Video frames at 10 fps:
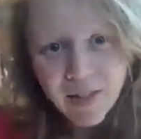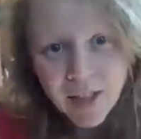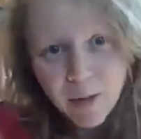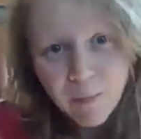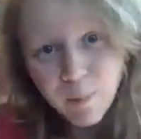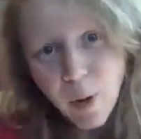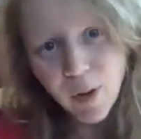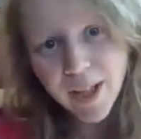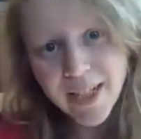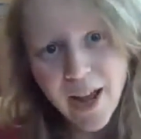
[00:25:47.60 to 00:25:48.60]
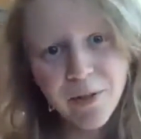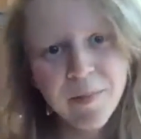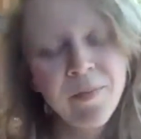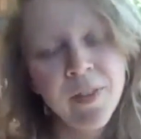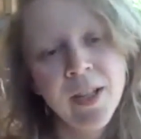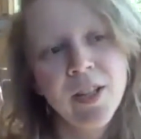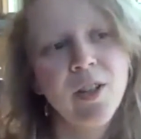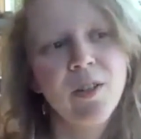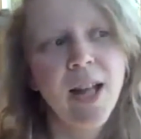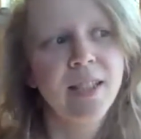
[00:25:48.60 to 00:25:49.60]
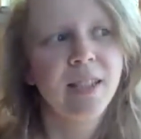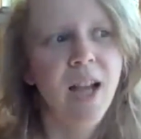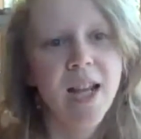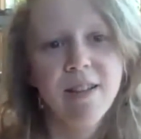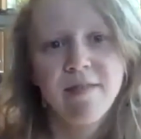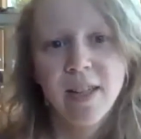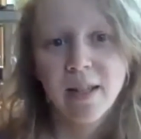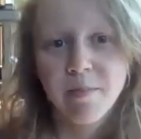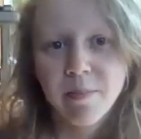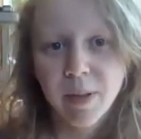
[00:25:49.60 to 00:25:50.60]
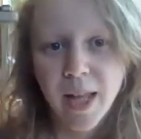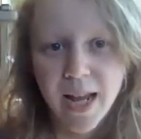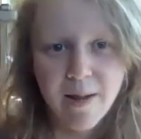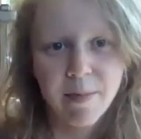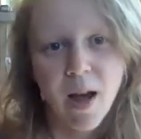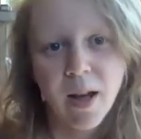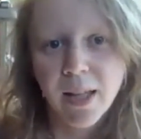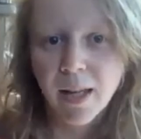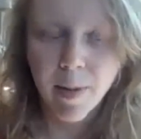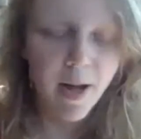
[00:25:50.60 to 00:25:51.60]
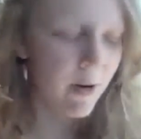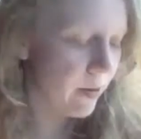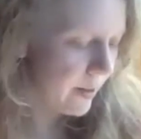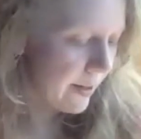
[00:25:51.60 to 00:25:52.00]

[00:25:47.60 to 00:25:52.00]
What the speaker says: to like pull it down. So that's kind of the blade I'm talking about.